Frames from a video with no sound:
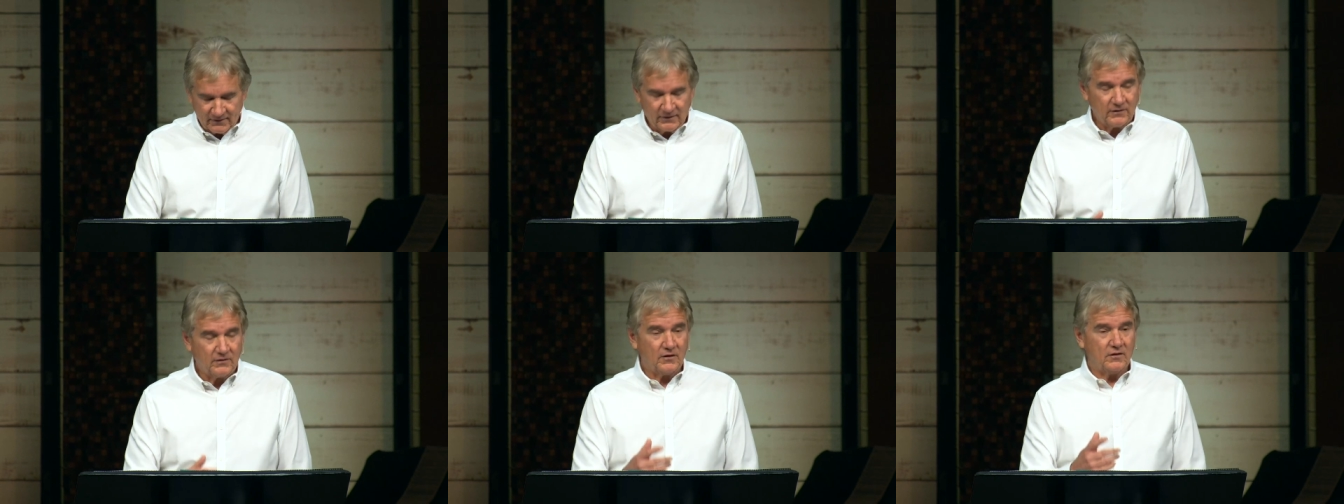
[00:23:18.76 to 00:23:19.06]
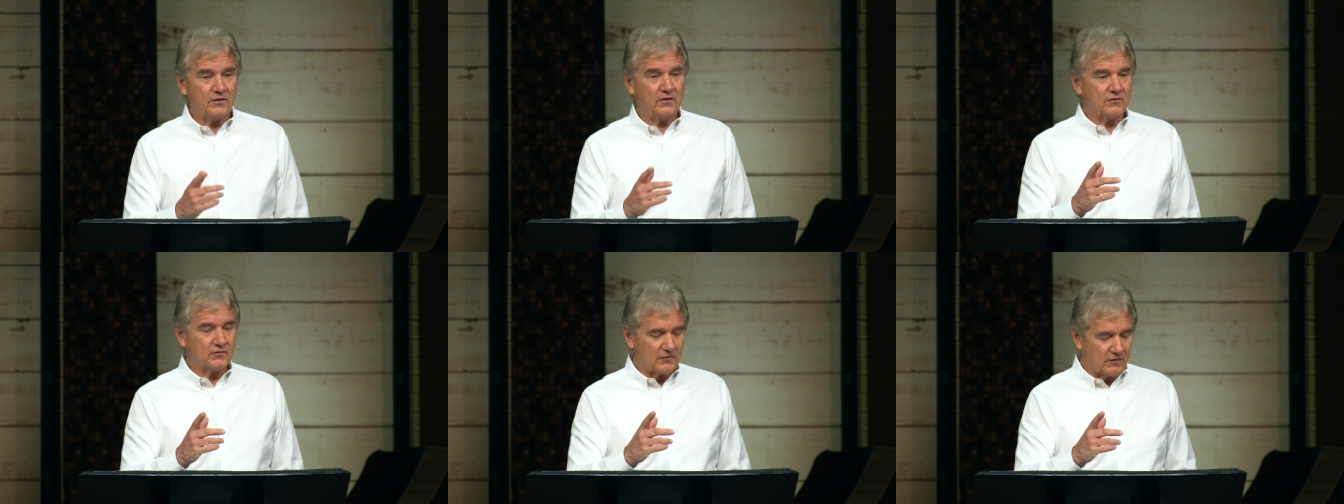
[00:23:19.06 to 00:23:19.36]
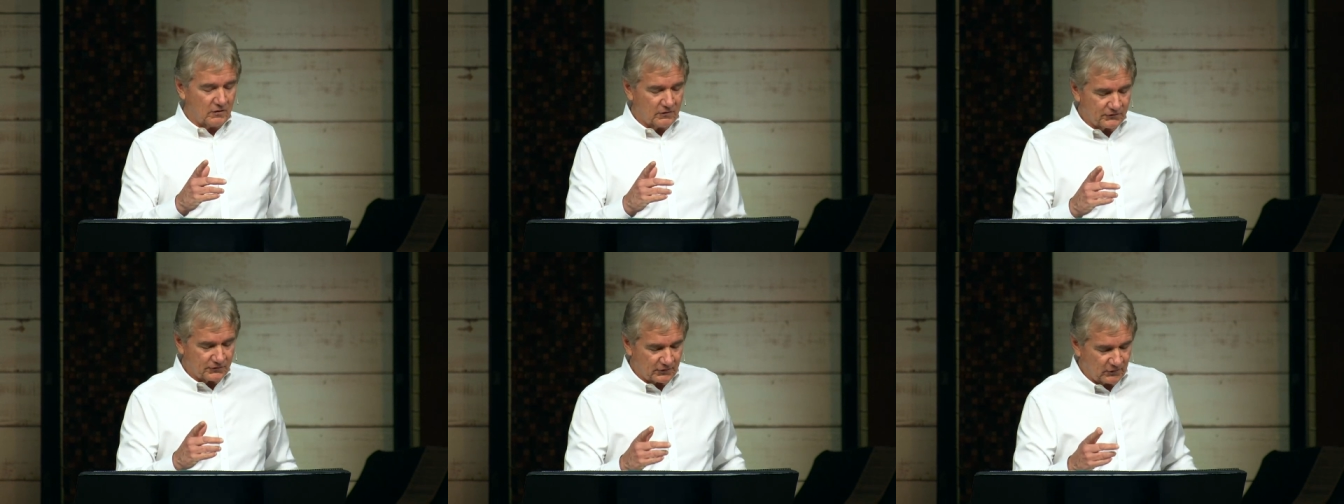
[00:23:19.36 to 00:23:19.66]
There's
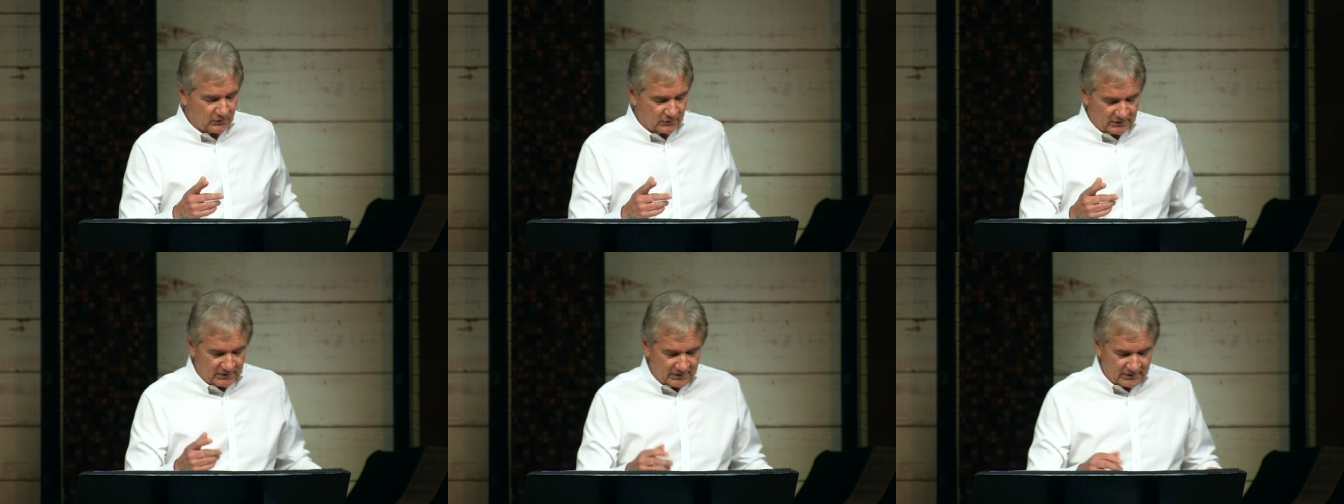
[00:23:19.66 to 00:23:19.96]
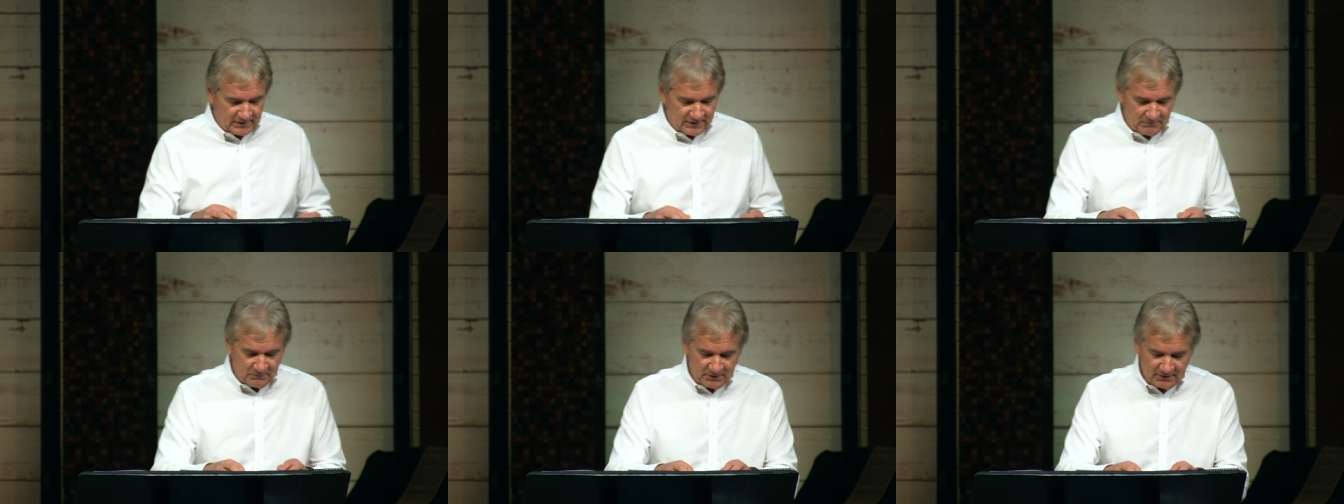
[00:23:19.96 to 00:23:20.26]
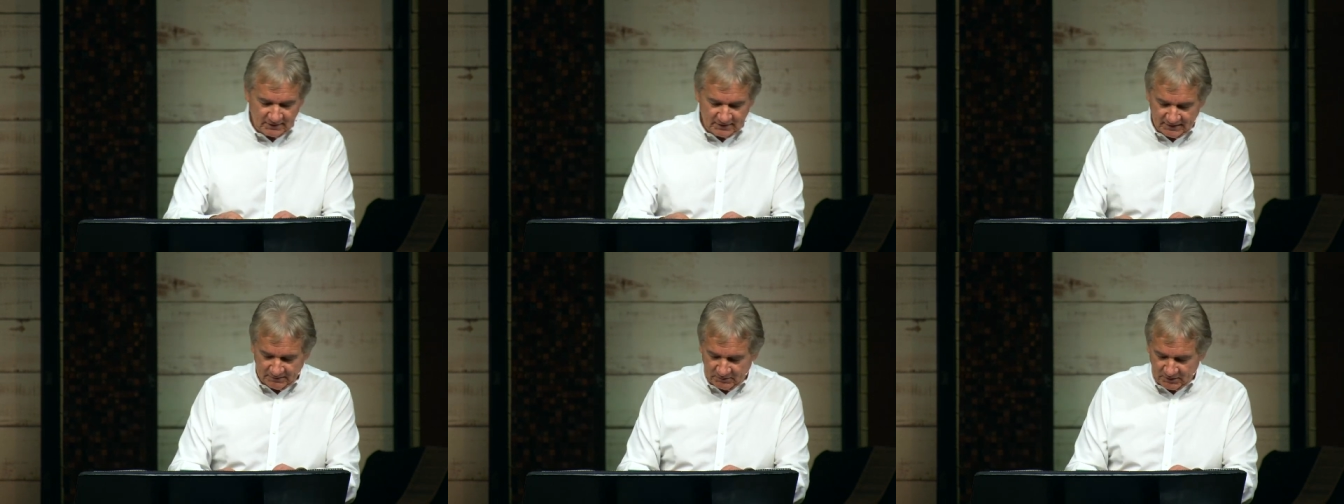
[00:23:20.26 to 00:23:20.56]
also let, let
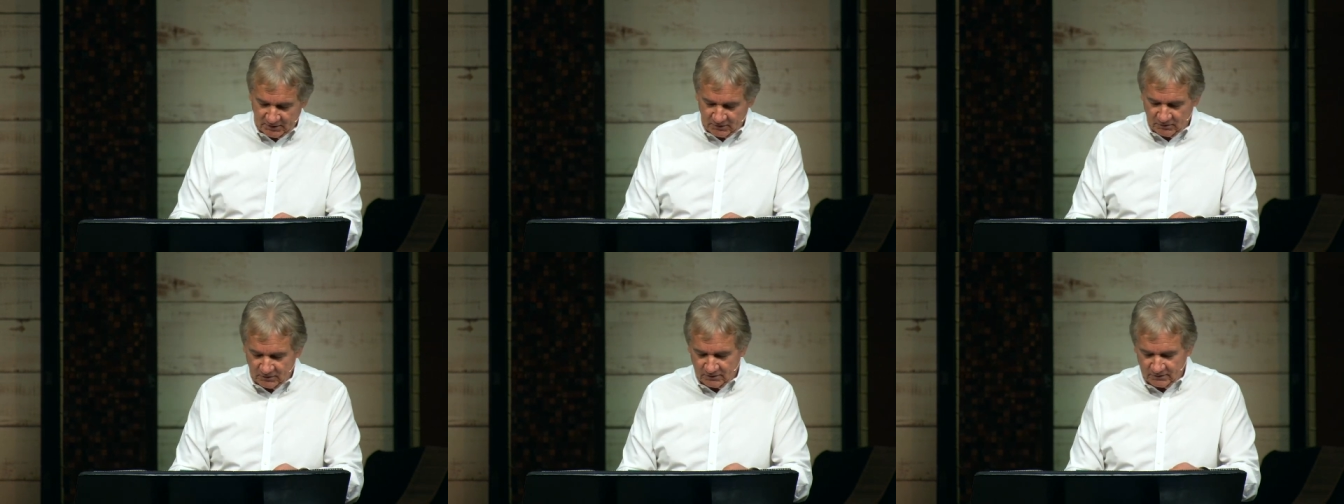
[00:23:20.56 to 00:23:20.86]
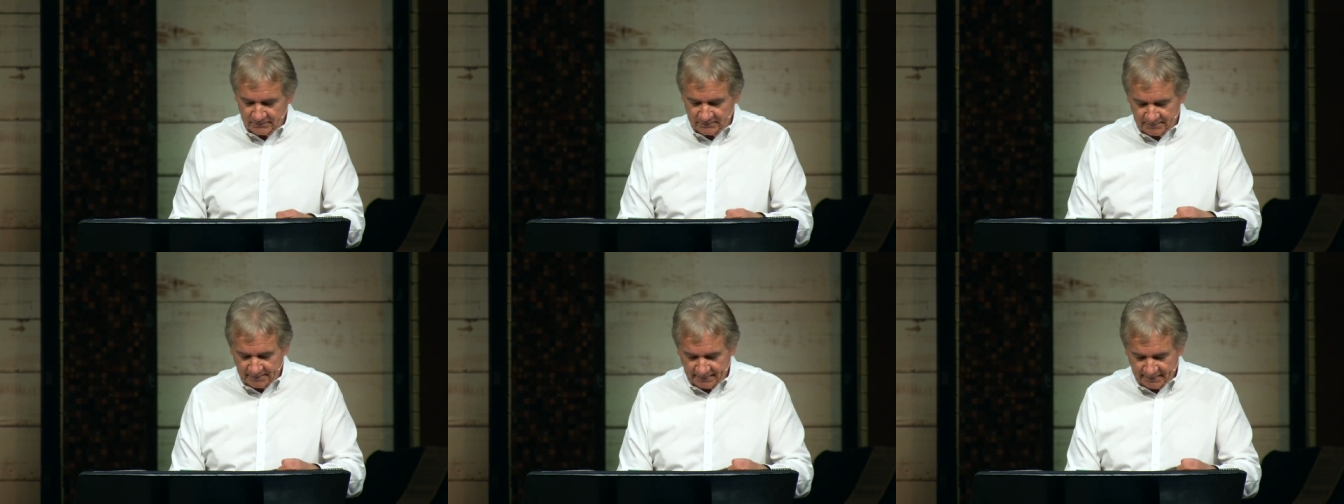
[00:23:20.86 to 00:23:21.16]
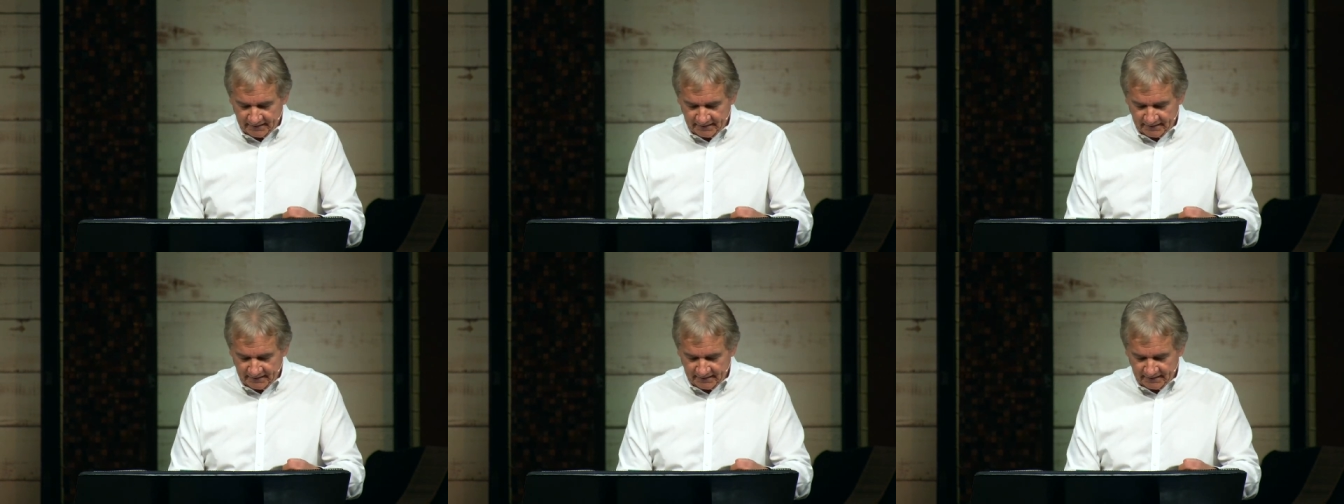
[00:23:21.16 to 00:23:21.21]
me let me go on.